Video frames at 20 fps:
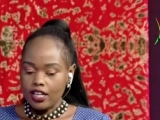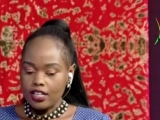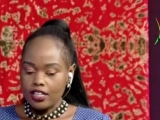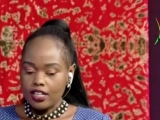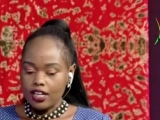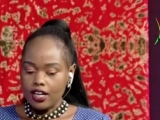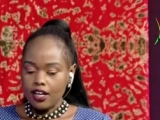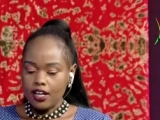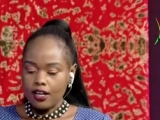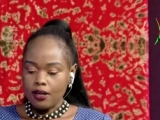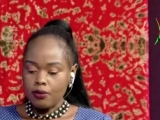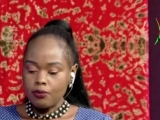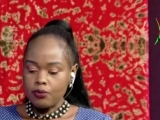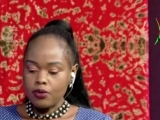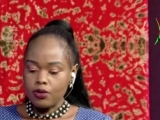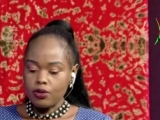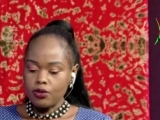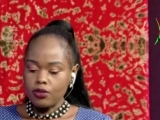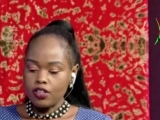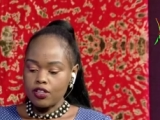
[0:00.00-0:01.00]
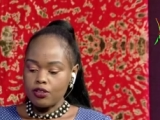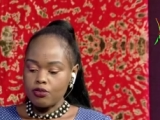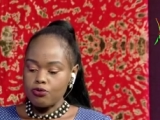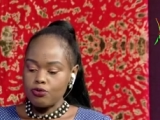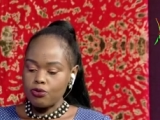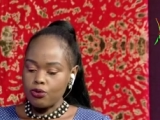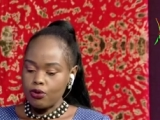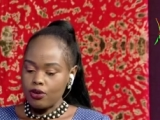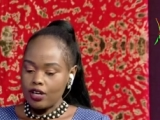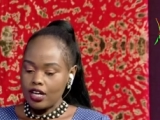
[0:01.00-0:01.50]
and uh, we're looking
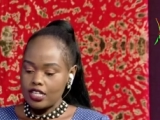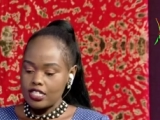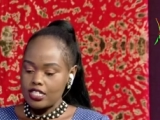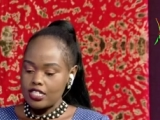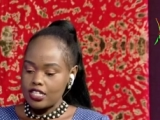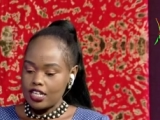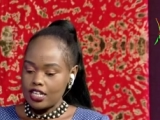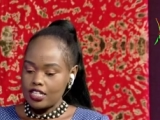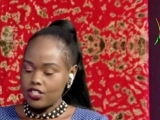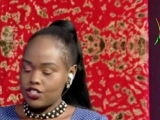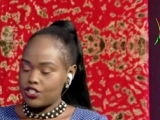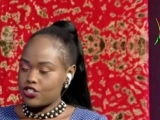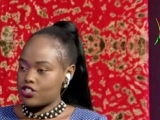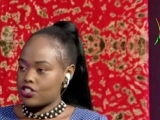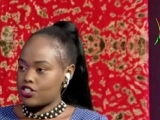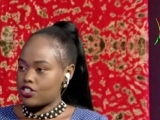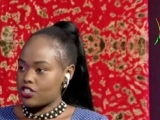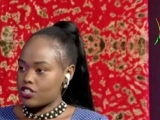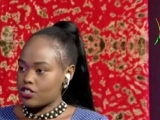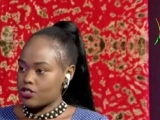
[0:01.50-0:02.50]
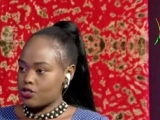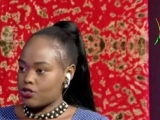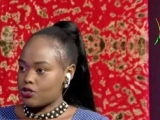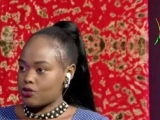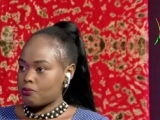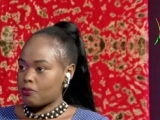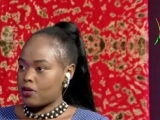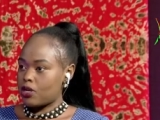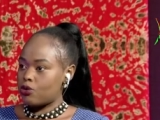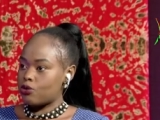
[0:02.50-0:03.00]
for a strategy just
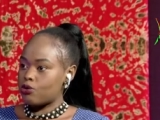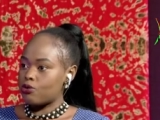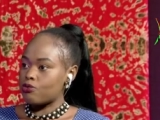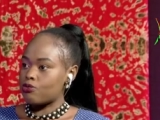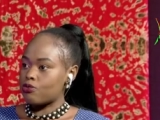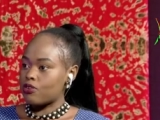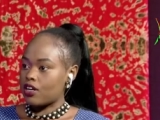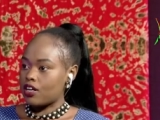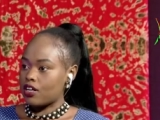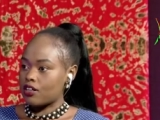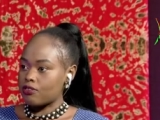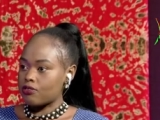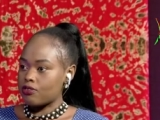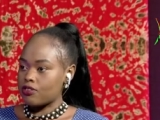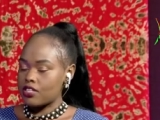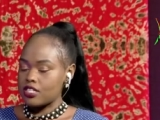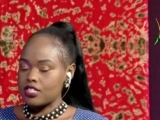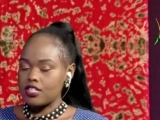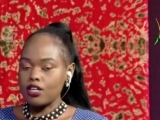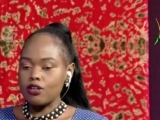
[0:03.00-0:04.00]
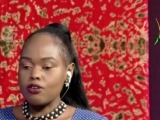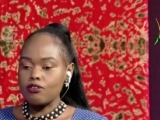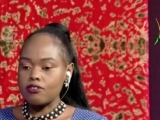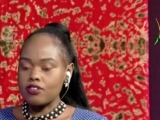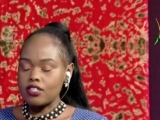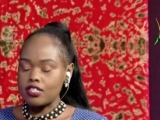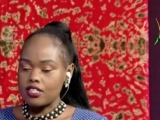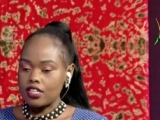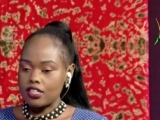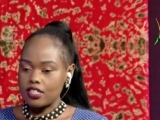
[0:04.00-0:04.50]
to maneuver for the sake of
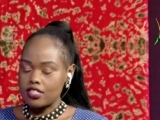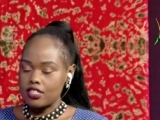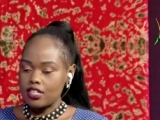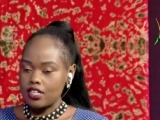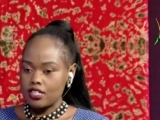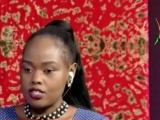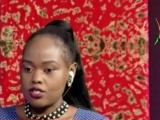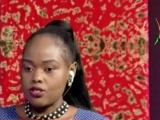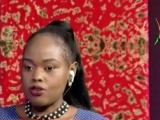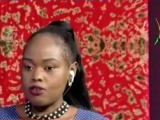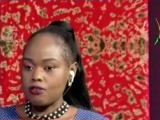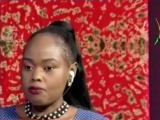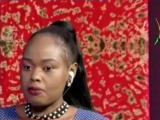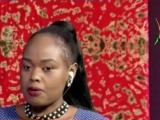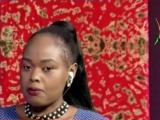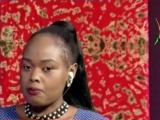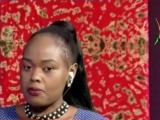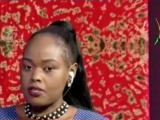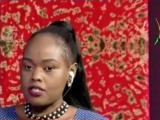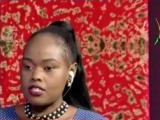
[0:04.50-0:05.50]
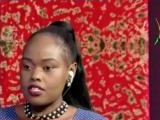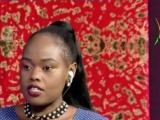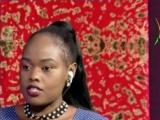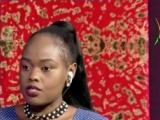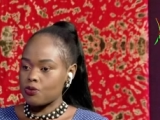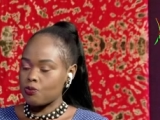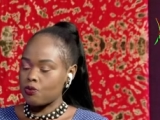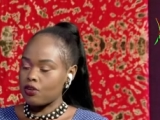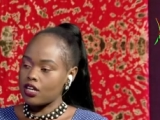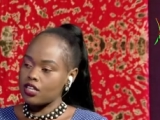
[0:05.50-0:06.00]
the success of my
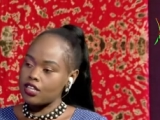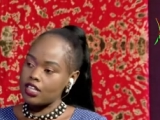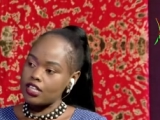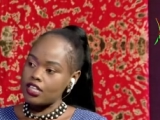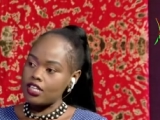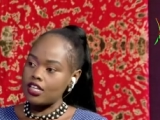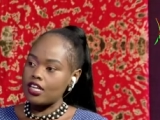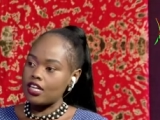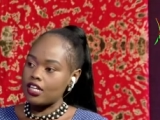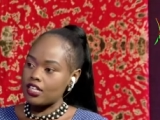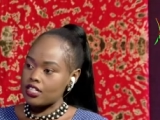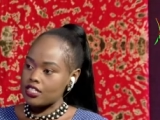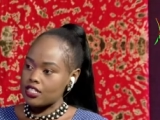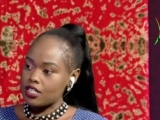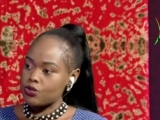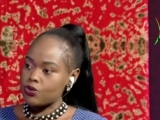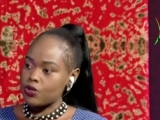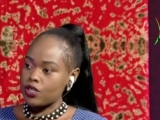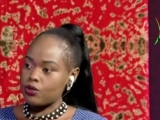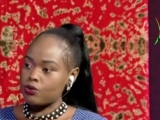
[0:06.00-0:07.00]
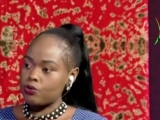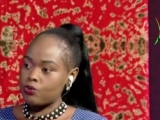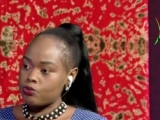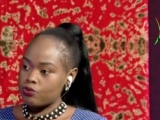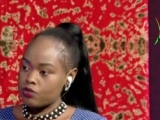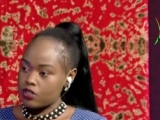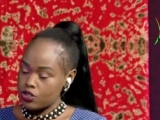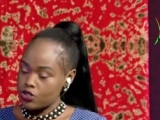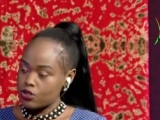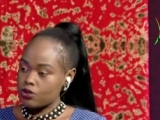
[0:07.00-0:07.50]
business. What are the key areas that you,
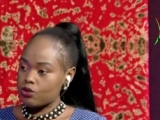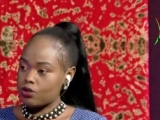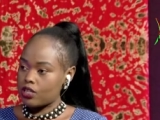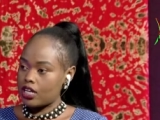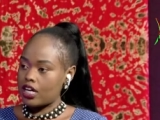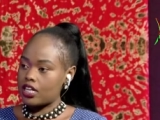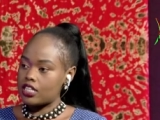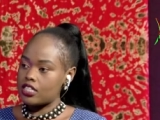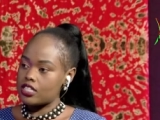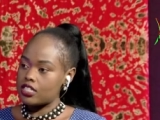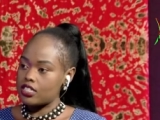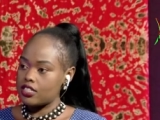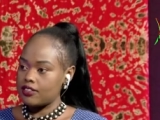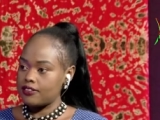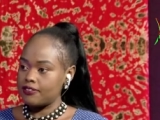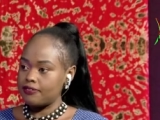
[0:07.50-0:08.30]
that you look at?